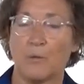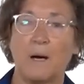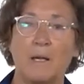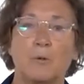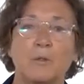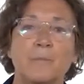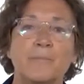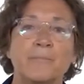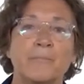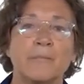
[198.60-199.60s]
Bible.
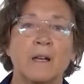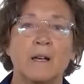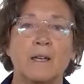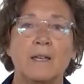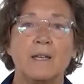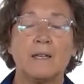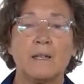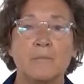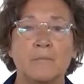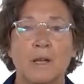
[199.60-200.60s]

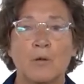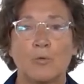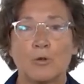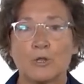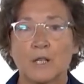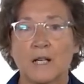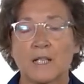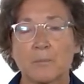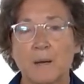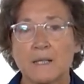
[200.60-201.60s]
He was
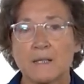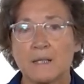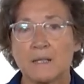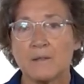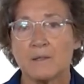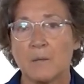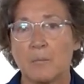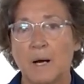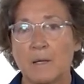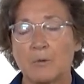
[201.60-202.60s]
expanding the
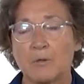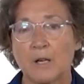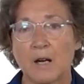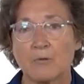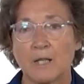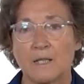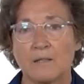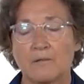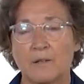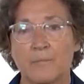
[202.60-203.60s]
Bible
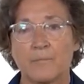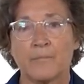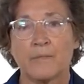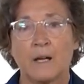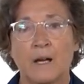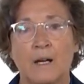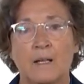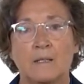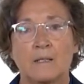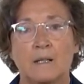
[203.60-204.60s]
narrative,
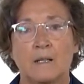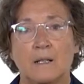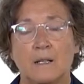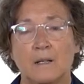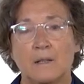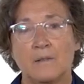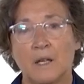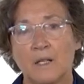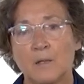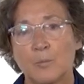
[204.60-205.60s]
and
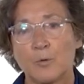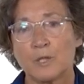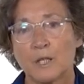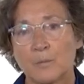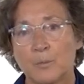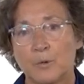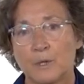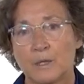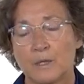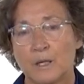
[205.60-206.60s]
the important
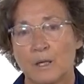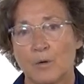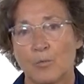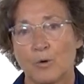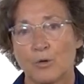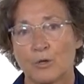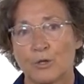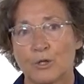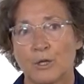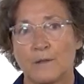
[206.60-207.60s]
point
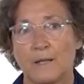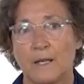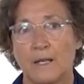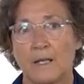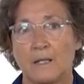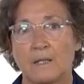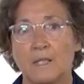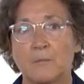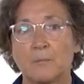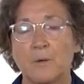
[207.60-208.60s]
was the
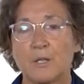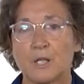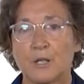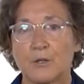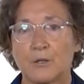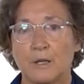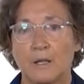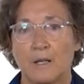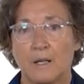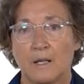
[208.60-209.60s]
dispersion
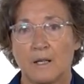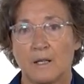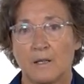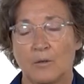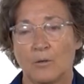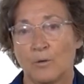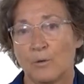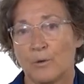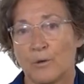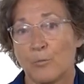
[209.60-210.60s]
in
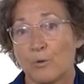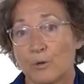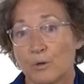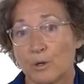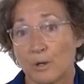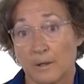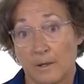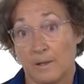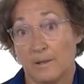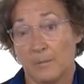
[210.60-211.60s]
all the world,
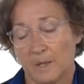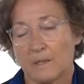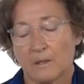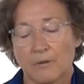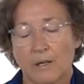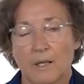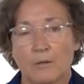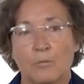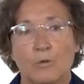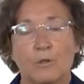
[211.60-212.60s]
in the
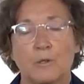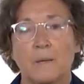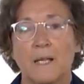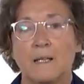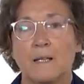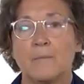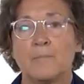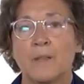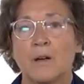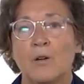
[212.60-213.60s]
Mediterranean world mainly,
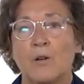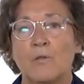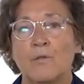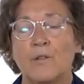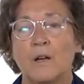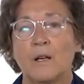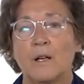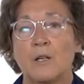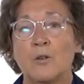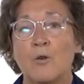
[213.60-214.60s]
of
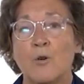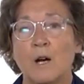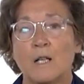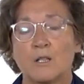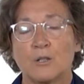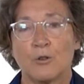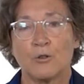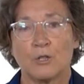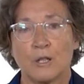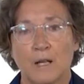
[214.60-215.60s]
Noah's
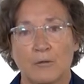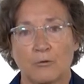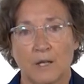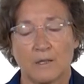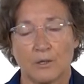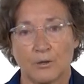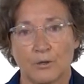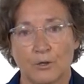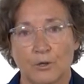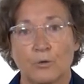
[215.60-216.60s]
sons and
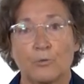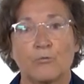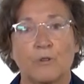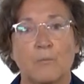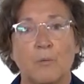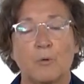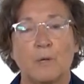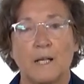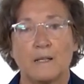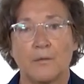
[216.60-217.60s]
grandsons to
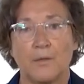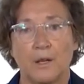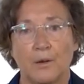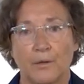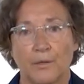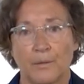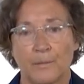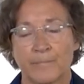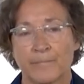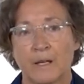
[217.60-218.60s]
repopulate the earth.
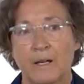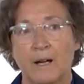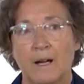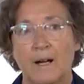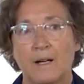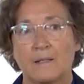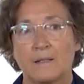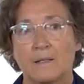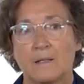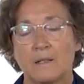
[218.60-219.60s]

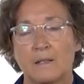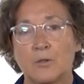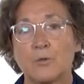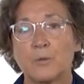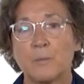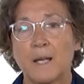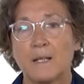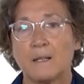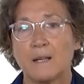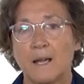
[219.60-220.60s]
And to
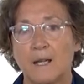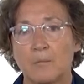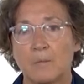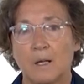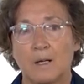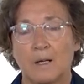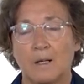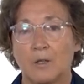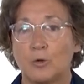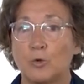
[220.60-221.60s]
Spain came
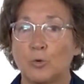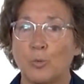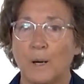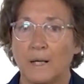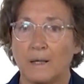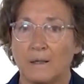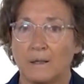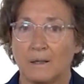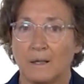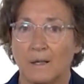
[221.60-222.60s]
Tubal,
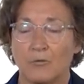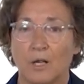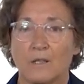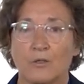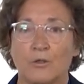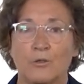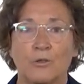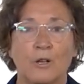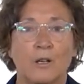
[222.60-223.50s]
a grandson